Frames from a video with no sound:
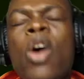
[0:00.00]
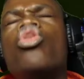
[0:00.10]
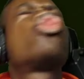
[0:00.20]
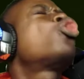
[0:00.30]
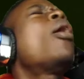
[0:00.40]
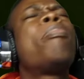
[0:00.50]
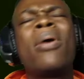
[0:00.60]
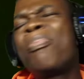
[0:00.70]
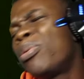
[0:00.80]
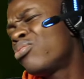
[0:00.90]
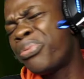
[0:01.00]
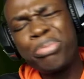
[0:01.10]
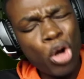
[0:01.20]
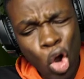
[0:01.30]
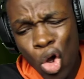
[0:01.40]
Stop, uh,
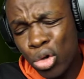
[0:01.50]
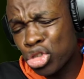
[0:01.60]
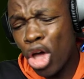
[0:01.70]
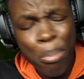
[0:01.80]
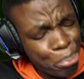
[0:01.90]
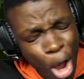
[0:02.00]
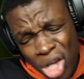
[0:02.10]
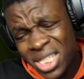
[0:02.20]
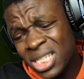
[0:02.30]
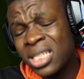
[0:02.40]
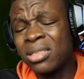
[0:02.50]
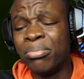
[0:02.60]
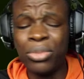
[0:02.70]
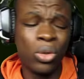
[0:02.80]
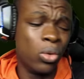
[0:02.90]
bro! Stop
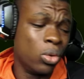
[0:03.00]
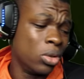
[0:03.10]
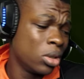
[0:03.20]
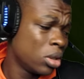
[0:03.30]
passing, bro.